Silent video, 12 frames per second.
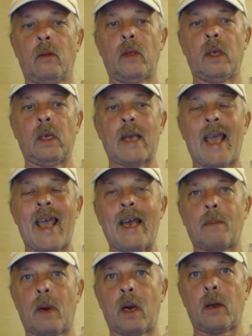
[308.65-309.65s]
the
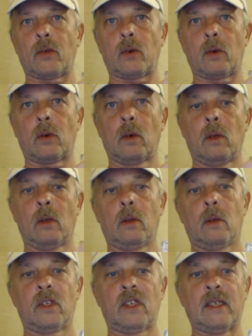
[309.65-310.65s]
atomizer
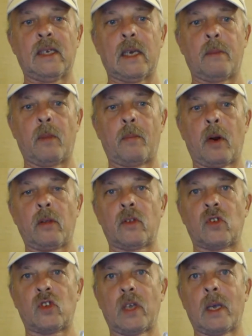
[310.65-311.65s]
stem, the part
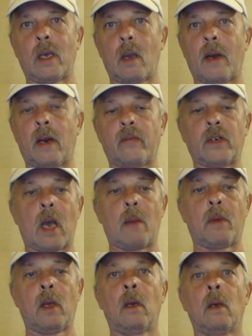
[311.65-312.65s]
that's sticking up out of the
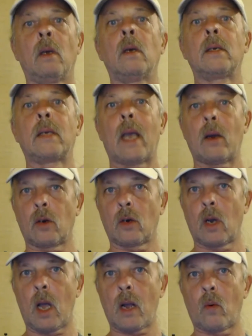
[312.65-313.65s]
top,
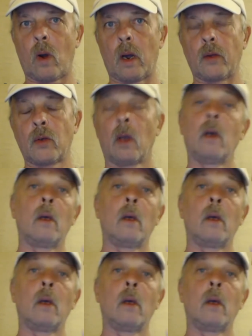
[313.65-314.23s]
counterclockwise.